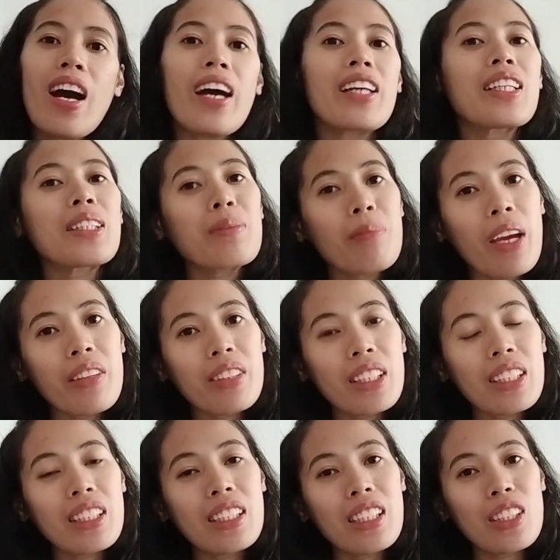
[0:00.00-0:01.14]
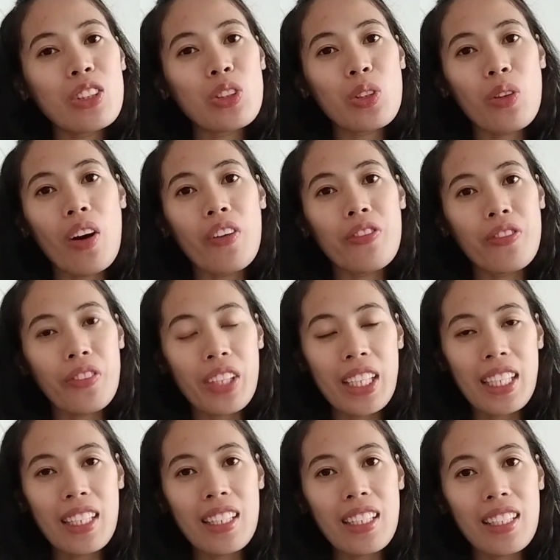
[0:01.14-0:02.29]
I got married to a
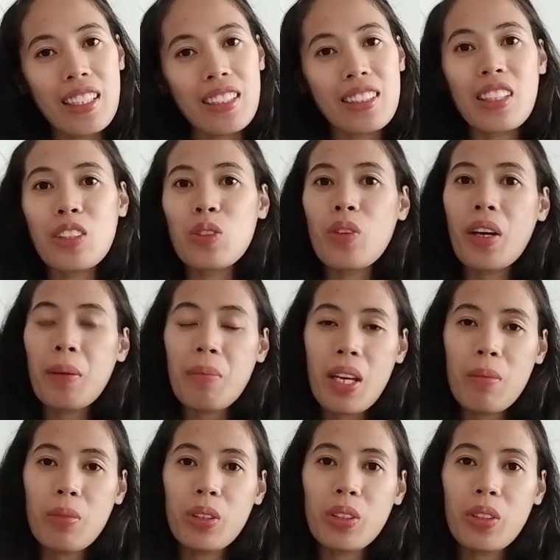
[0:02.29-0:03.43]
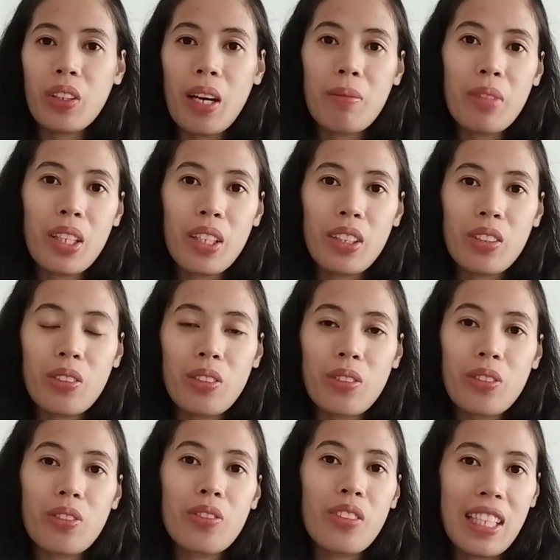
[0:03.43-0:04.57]
Finn. That's why I'm able to come here to
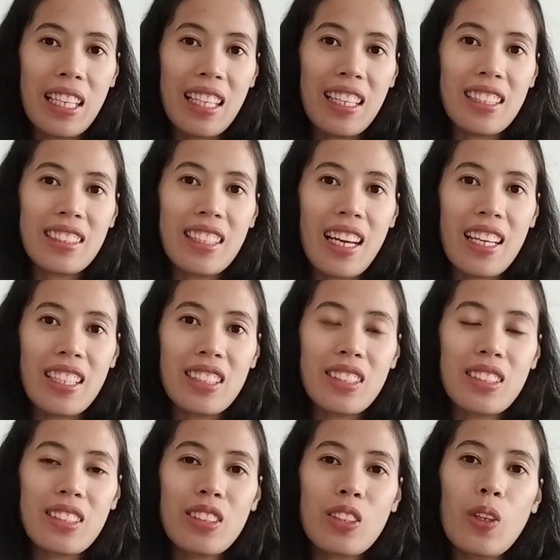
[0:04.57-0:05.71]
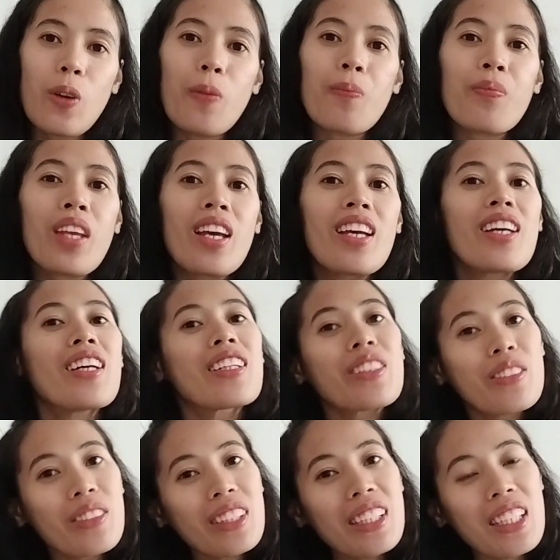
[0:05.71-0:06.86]
Finland, guys. So
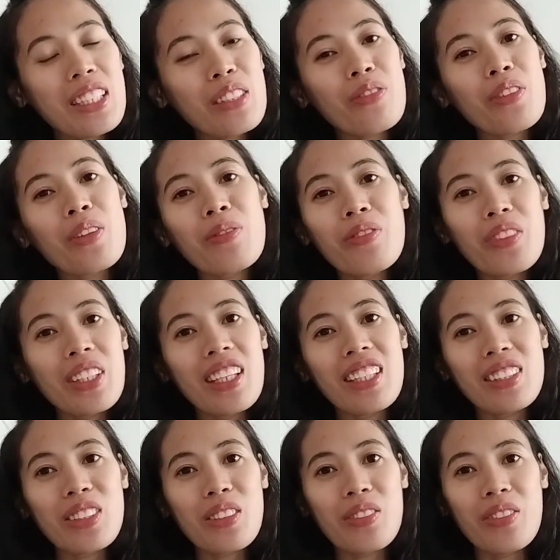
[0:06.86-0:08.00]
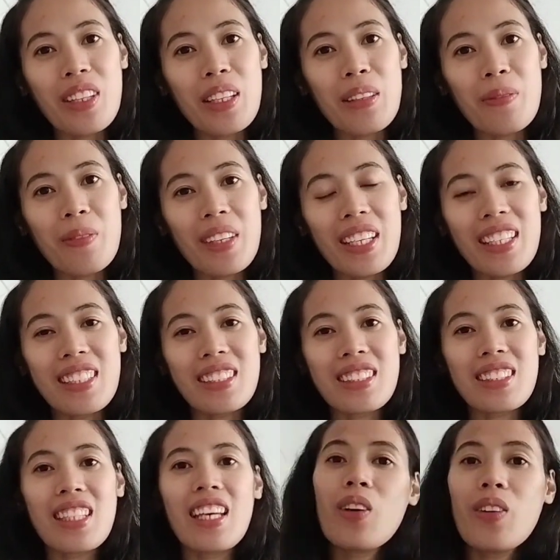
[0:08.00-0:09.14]
greetings from Finland to Philippines.
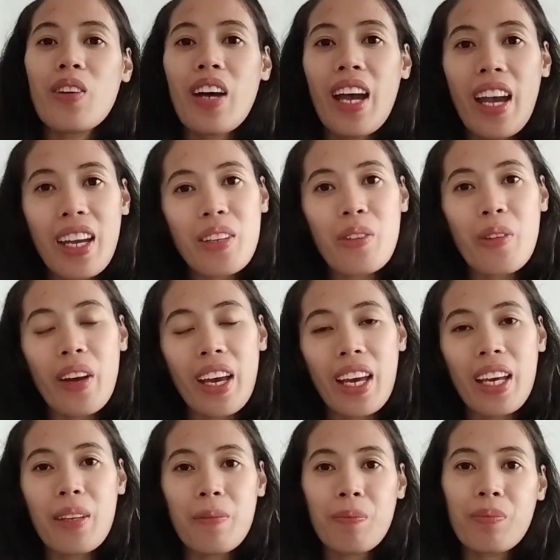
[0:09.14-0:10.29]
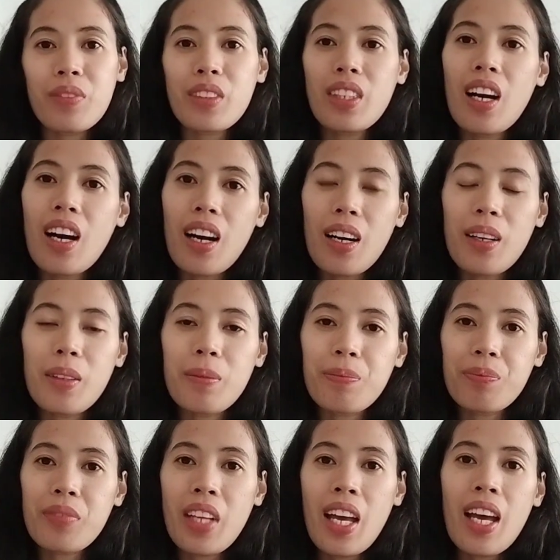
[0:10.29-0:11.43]
So anyway,
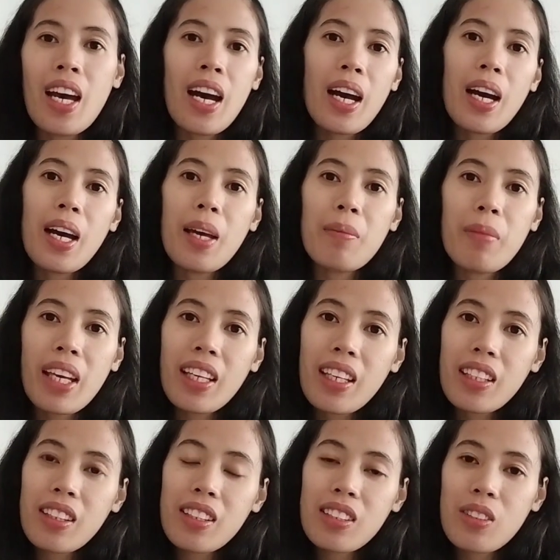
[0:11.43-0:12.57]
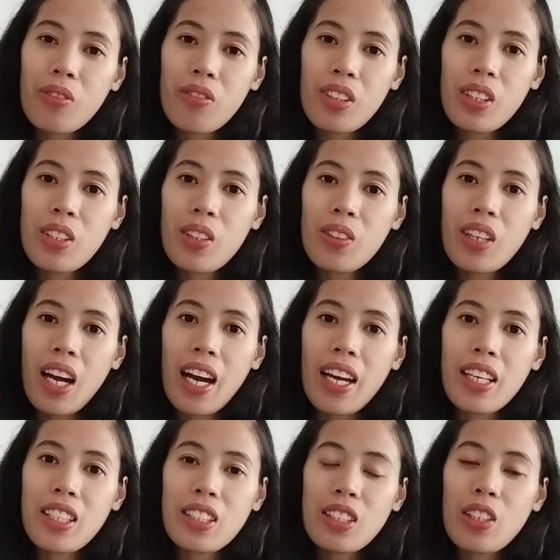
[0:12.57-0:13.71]
um I'm making this video,
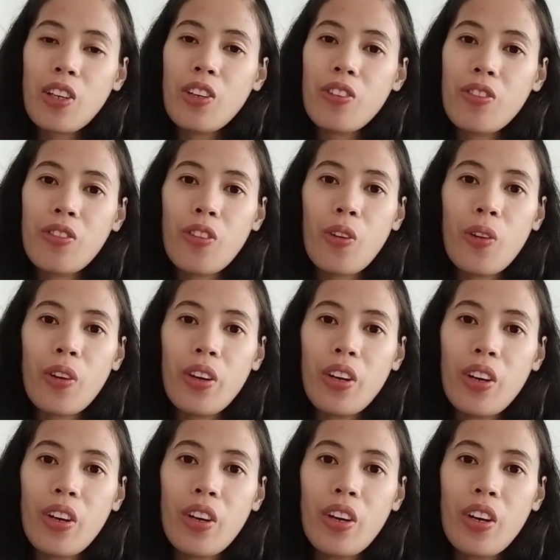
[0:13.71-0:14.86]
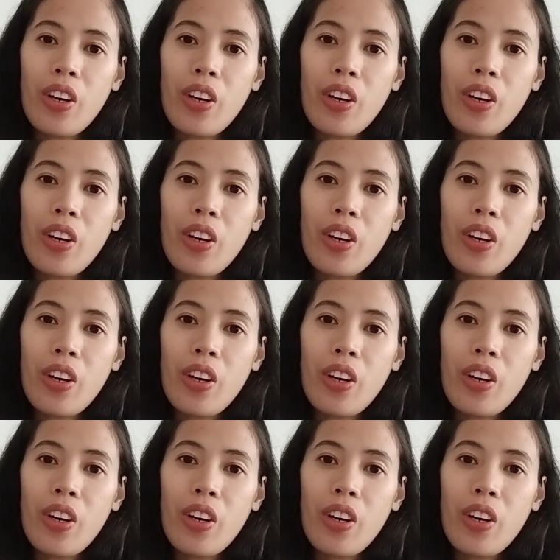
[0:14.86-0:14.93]
guys, for